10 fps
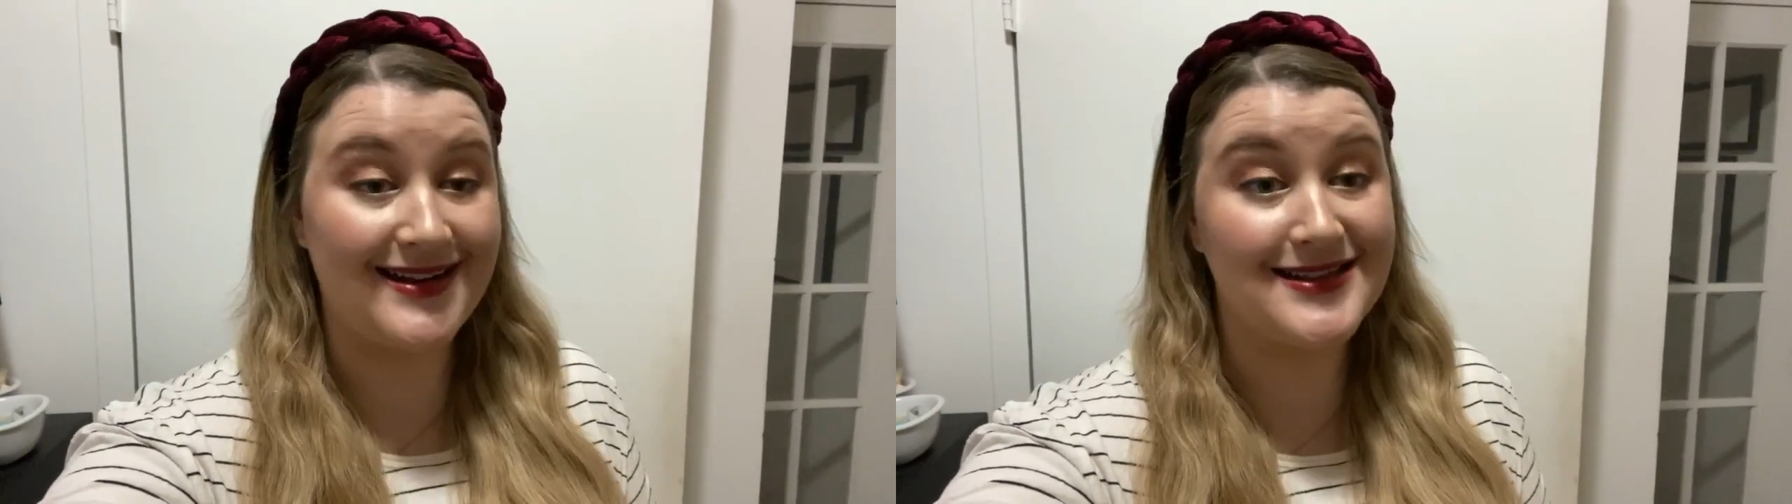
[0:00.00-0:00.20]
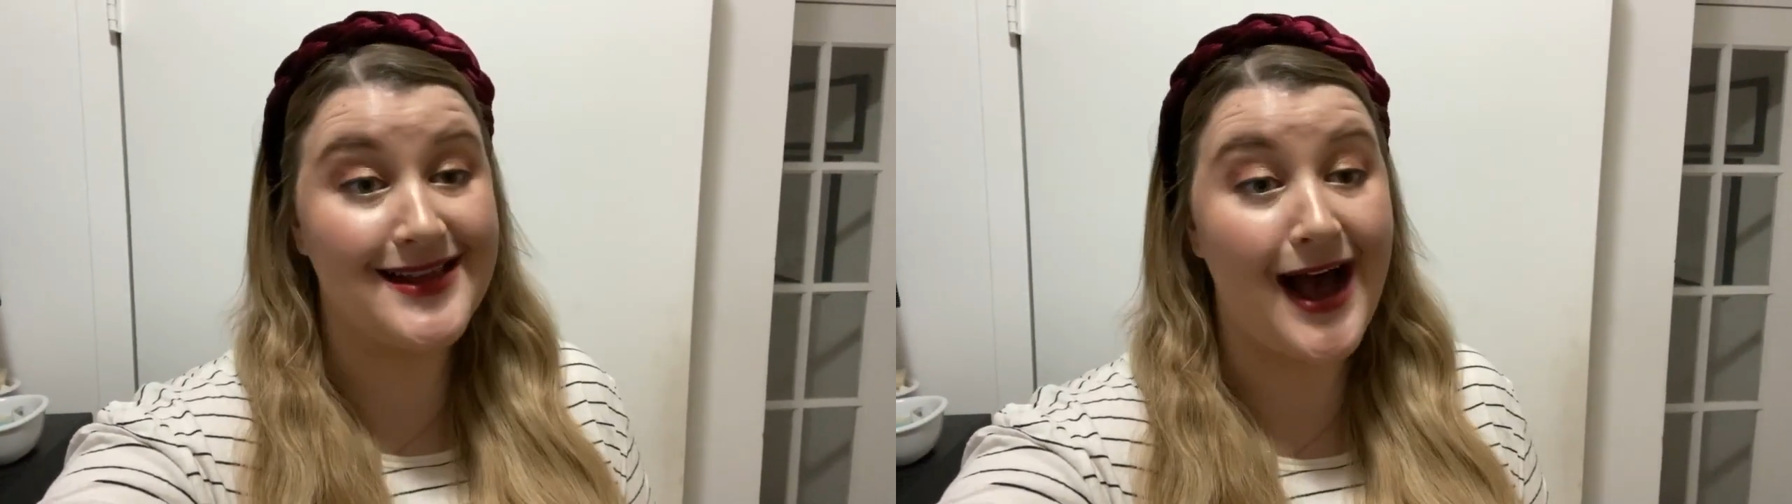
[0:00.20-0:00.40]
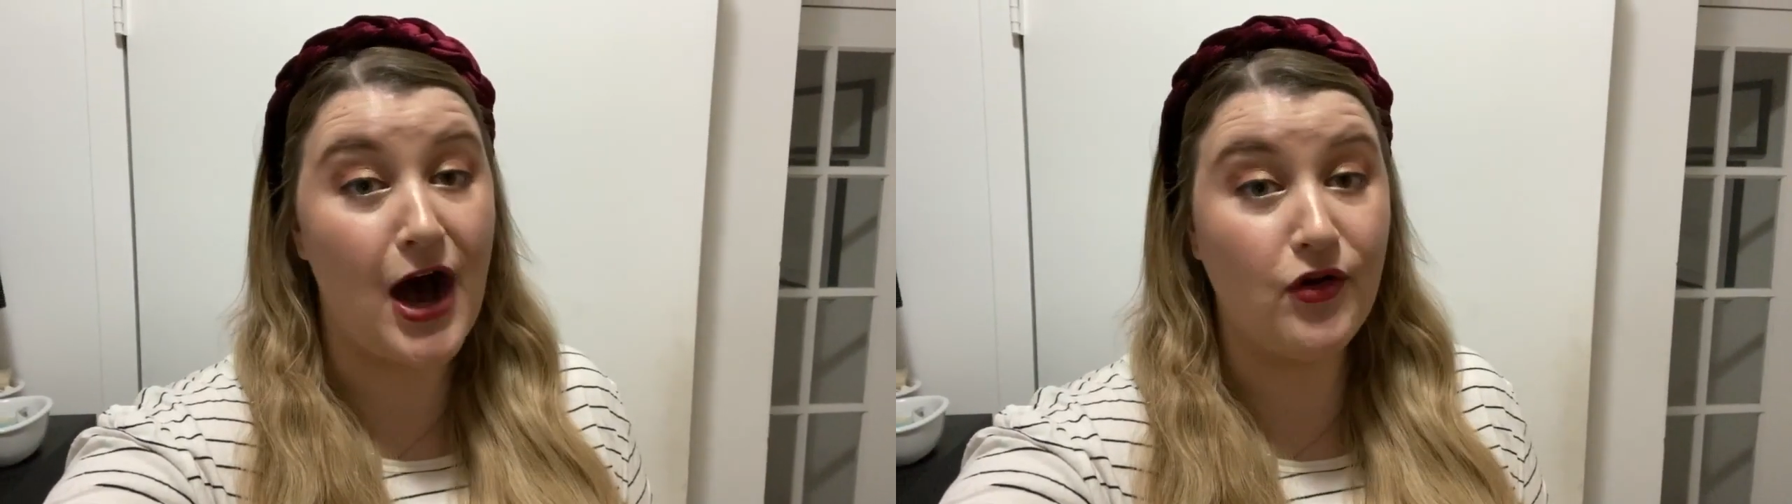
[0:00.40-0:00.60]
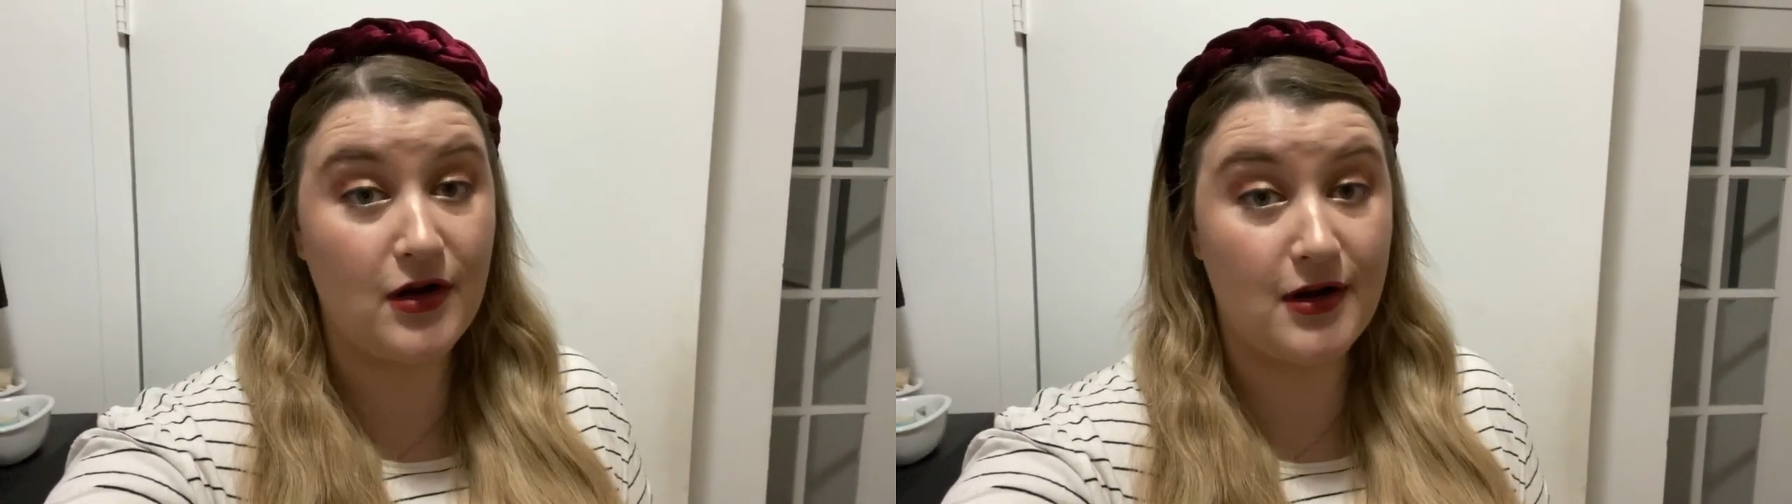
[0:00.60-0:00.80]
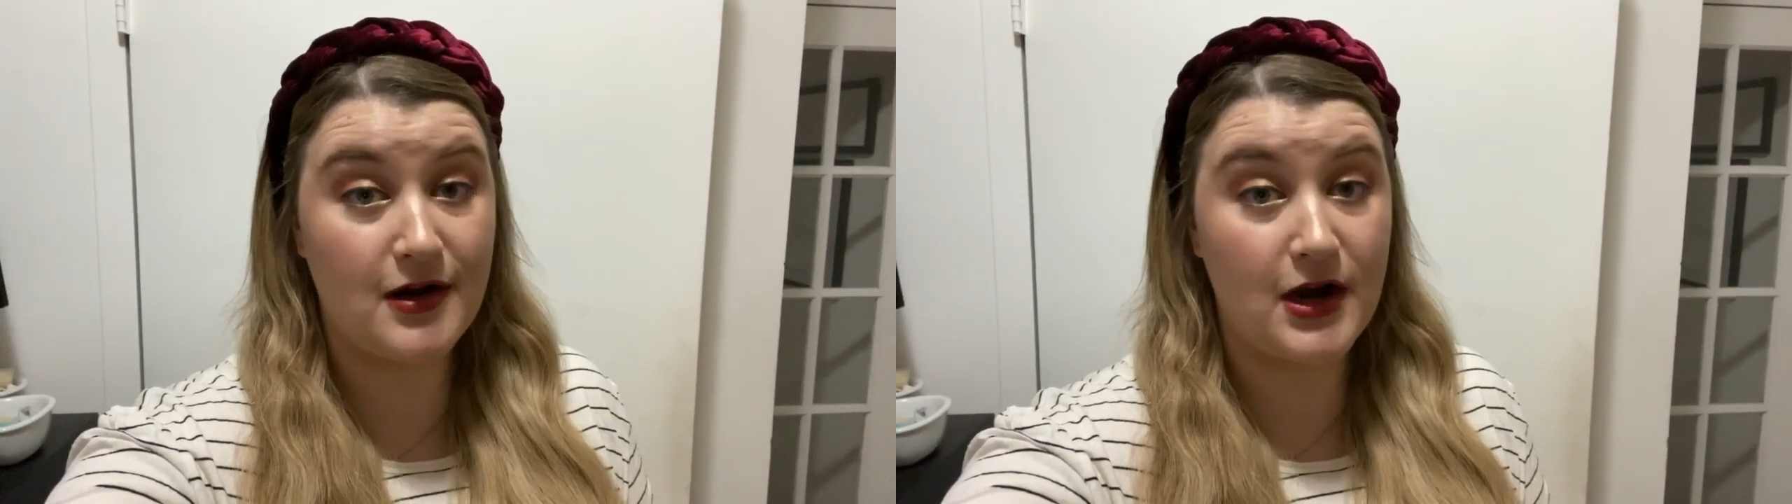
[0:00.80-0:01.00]
It's out
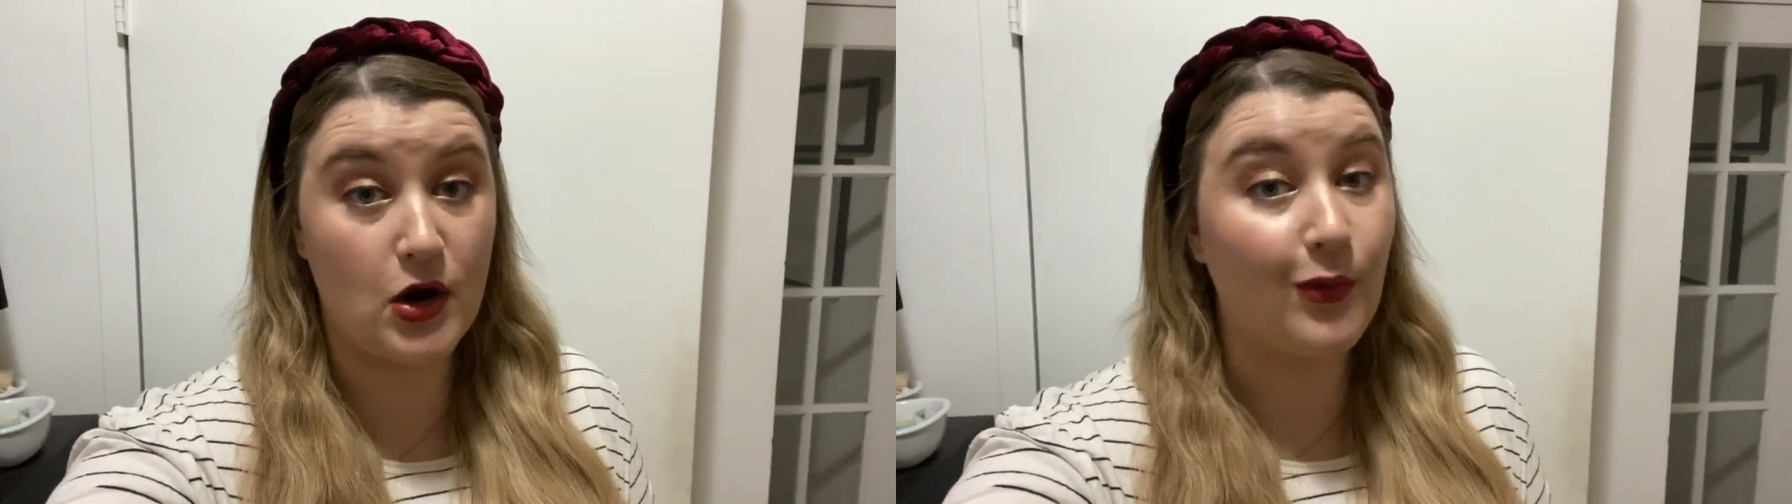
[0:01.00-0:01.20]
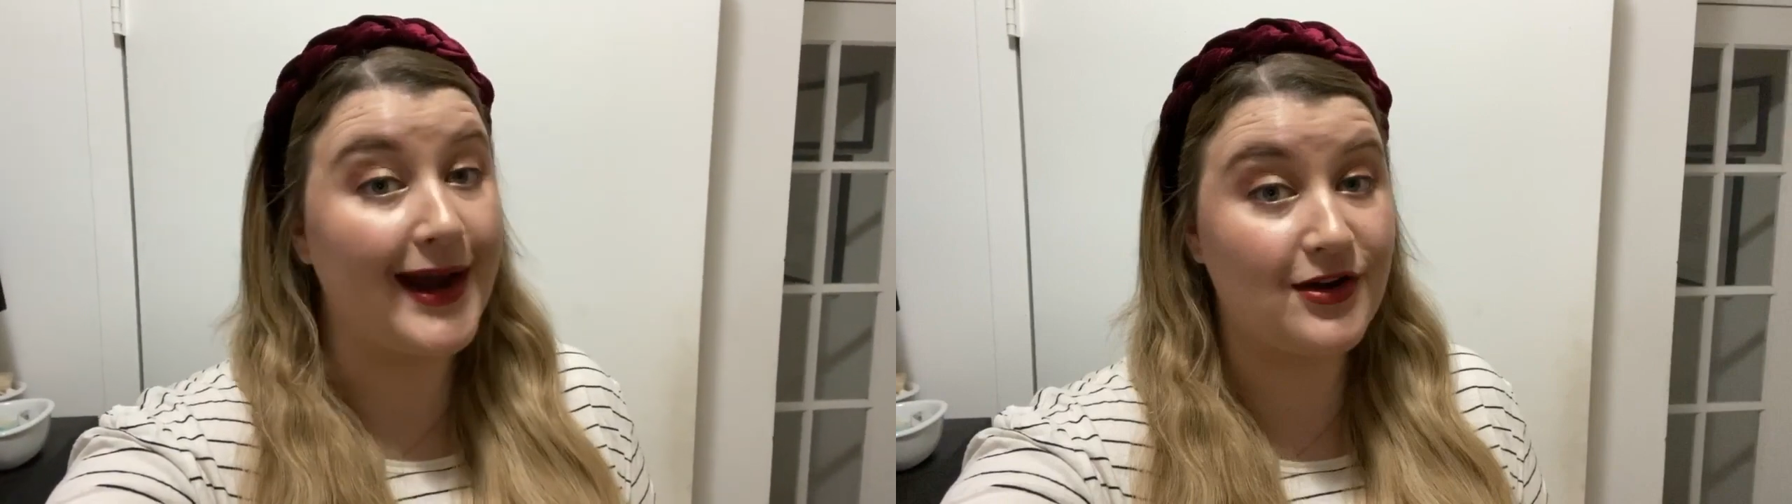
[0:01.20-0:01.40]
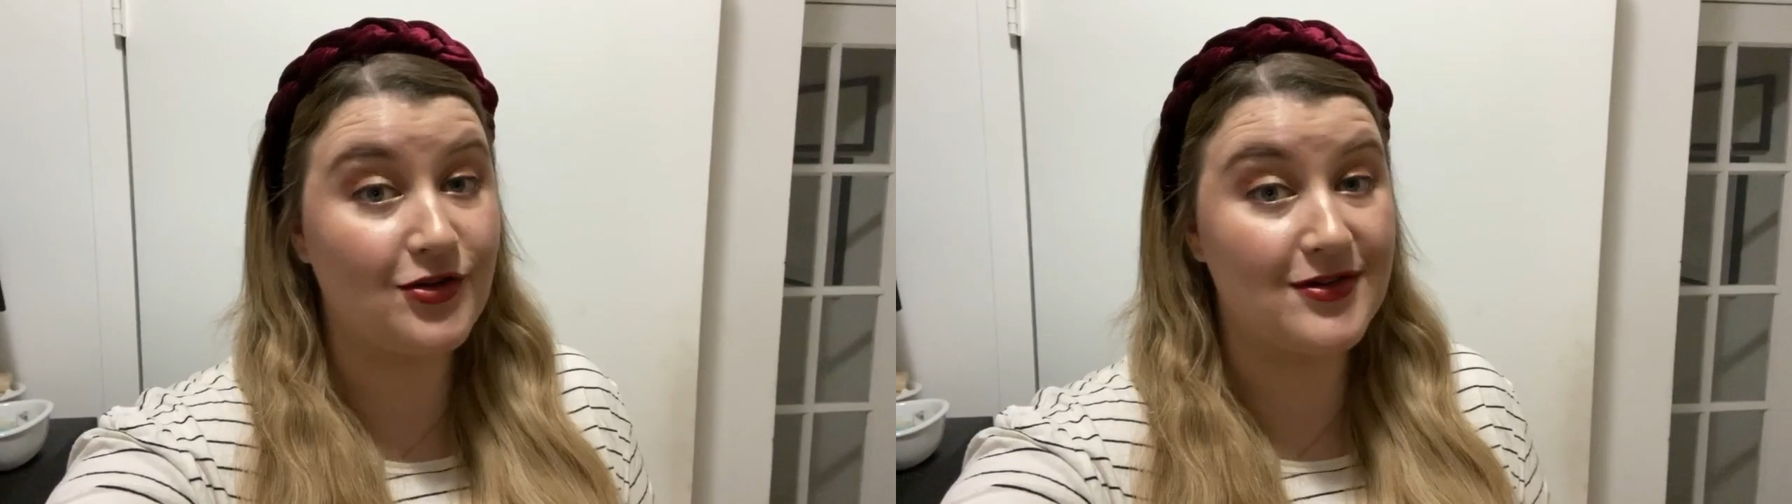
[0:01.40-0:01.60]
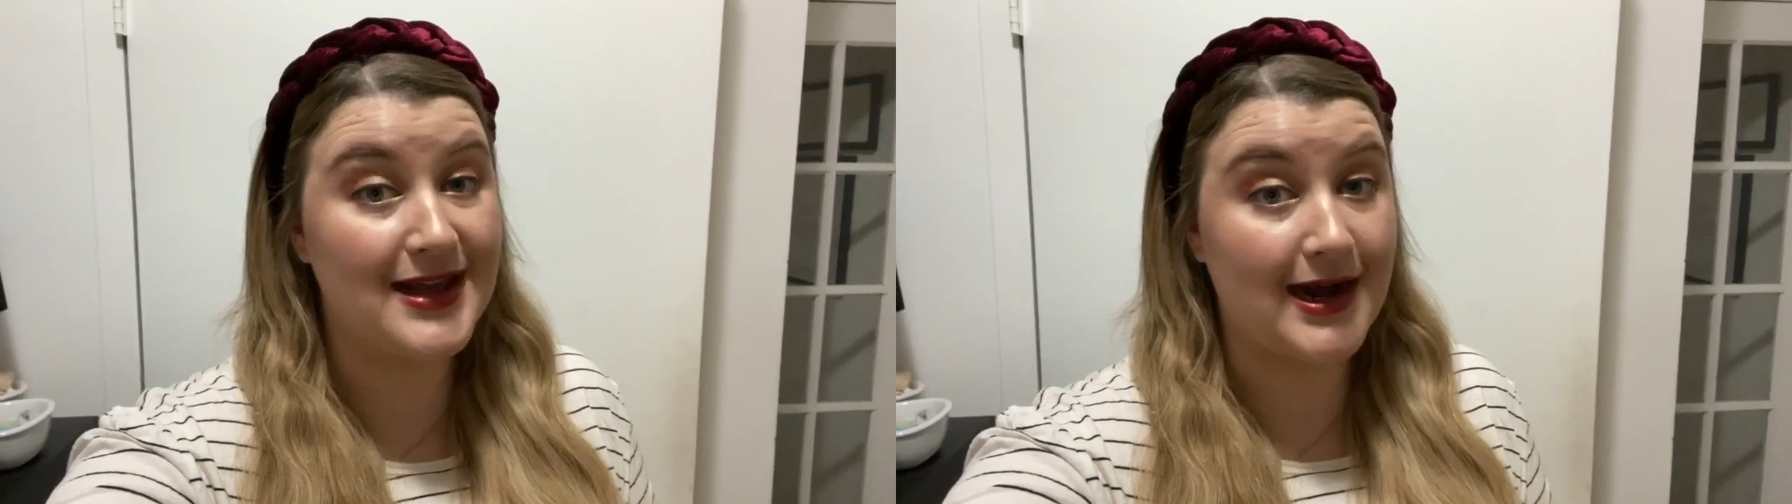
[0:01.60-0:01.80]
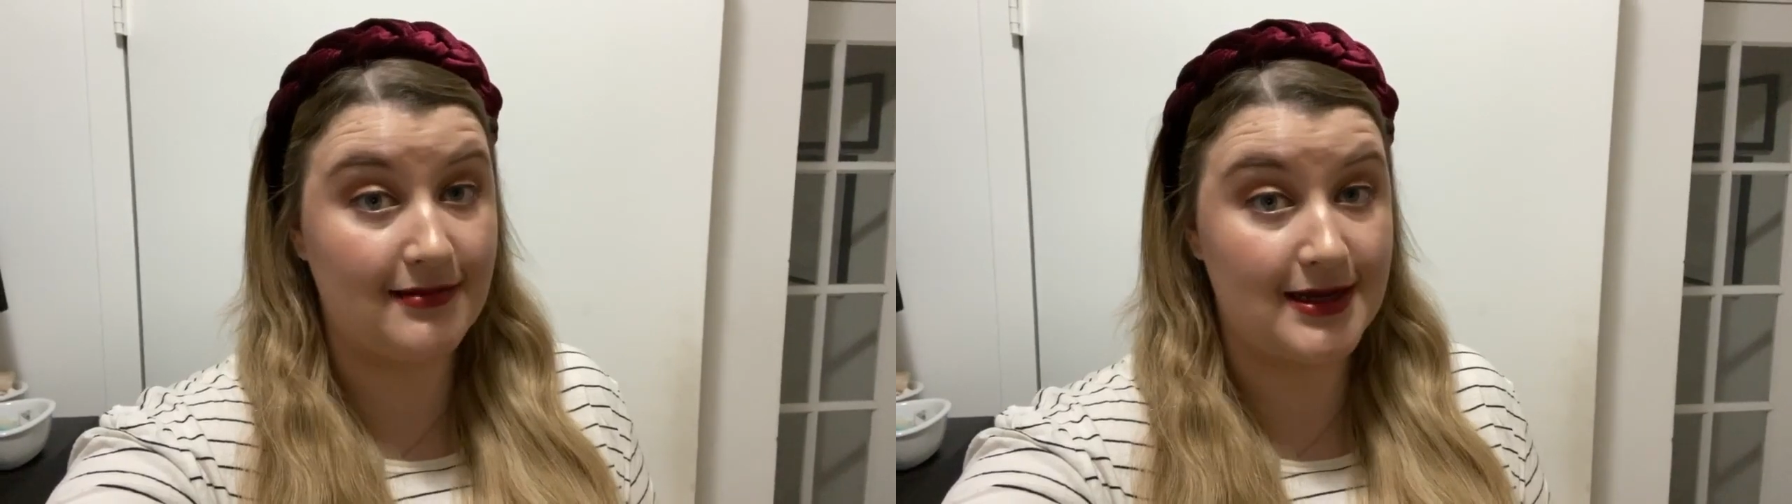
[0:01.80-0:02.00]
on Randall's
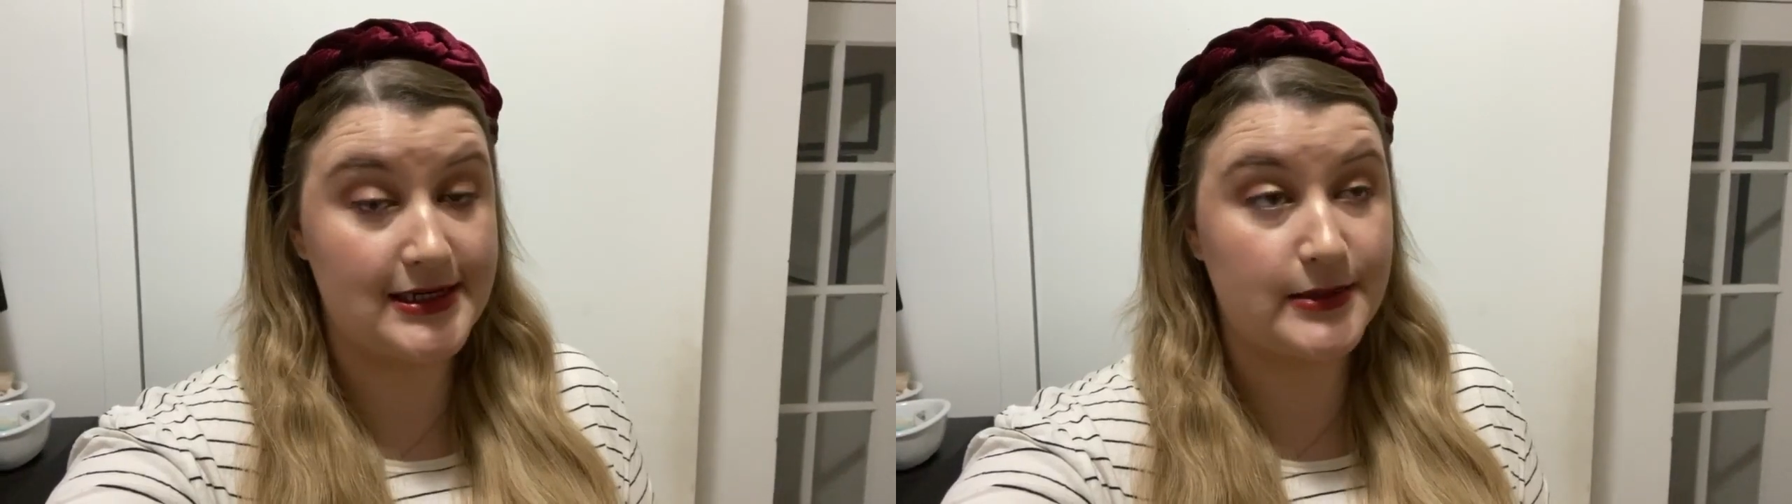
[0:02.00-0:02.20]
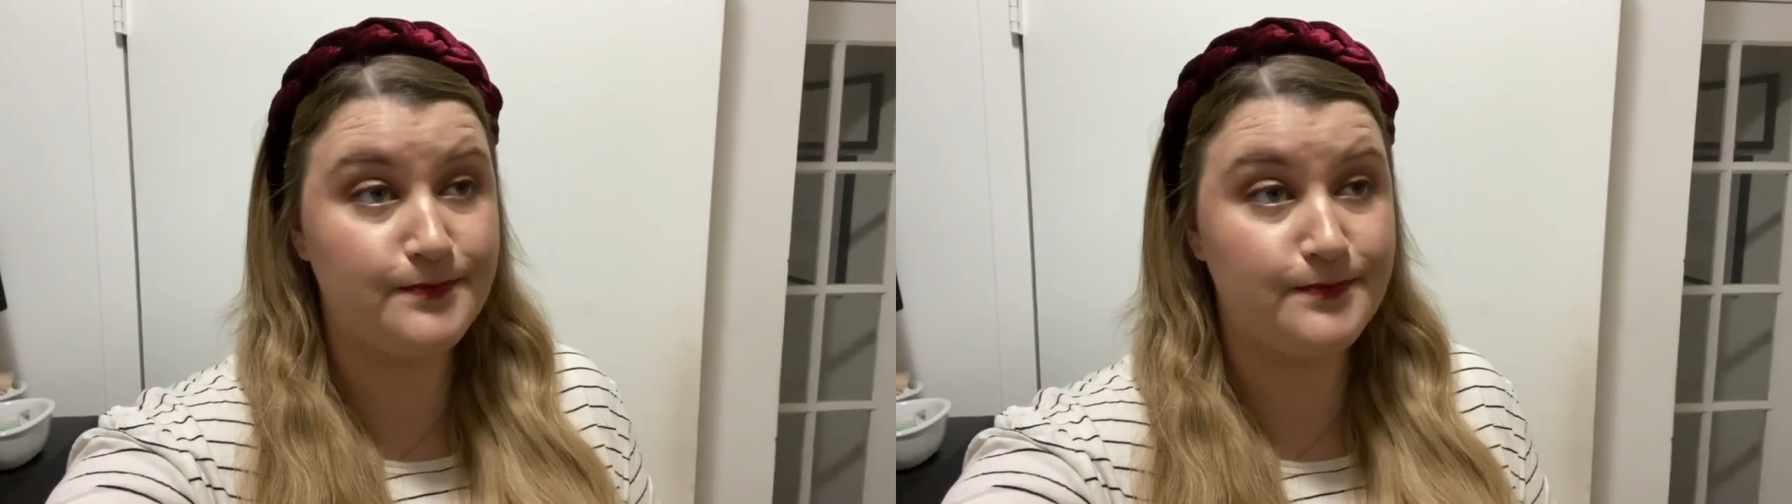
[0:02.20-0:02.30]
Island.